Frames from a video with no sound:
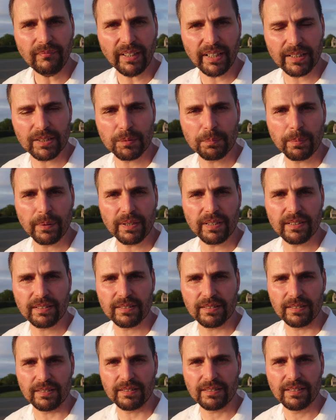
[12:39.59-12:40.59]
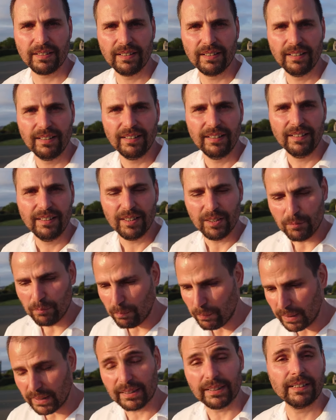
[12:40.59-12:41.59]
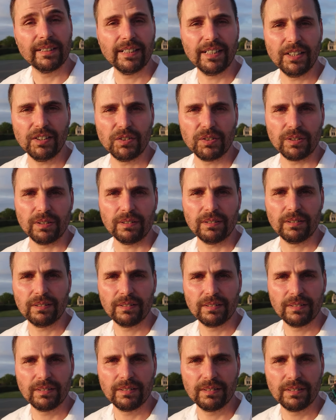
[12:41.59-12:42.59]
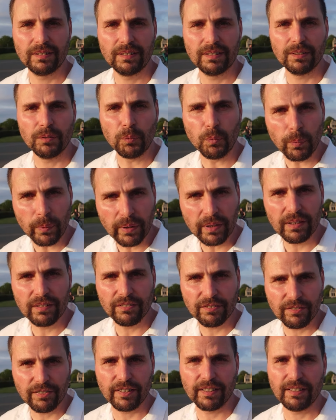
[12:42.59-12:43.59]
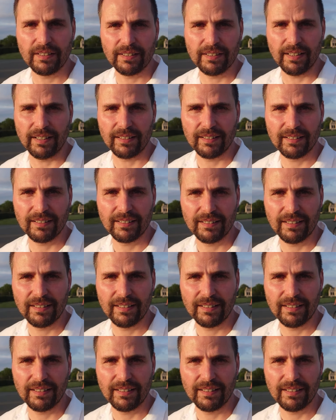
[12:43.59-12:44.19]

experiences. Mother Nature will feel that.